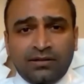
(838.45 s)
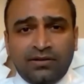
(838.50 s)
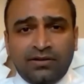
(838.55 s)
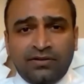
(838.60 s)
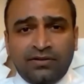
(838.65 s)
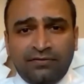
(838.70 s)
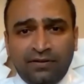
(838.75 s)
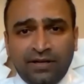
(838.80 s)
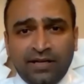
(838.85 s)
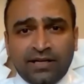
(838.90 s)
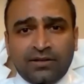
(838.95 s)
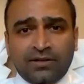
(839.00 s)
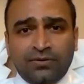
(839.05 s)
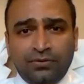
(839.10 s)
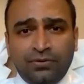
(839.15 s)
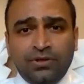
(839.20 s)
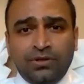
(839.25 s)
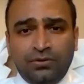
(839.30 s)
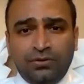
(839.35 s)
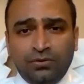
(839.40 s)
reflect
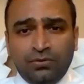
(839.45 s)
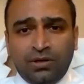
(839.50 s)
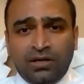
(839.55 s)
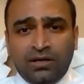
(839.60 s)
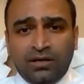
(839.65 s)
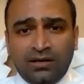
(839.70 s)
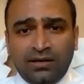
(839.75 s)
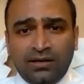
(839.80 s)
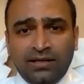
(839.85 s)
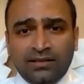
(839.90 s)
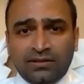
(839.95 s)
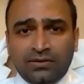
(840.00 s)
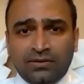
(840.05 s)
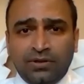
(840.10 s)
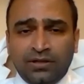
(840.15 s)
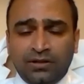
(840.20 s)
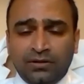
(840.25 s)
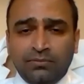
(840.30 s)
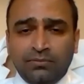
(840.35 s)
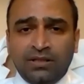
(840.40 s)
who you are is
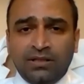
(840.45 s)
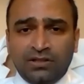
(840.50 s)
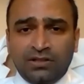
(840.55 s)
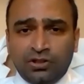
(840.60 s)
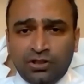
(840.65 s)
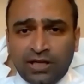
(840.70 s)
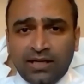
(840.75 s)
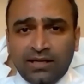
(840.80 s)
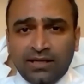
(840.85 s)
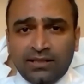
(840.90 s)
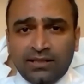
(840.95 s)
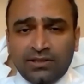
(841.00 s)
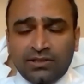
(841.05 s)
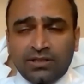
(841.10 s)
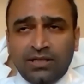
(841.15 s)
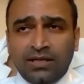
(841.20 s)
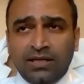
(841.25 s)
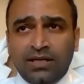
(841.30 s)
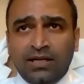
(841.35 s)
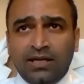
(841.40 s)
going to be the
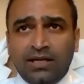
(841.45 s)
challenge.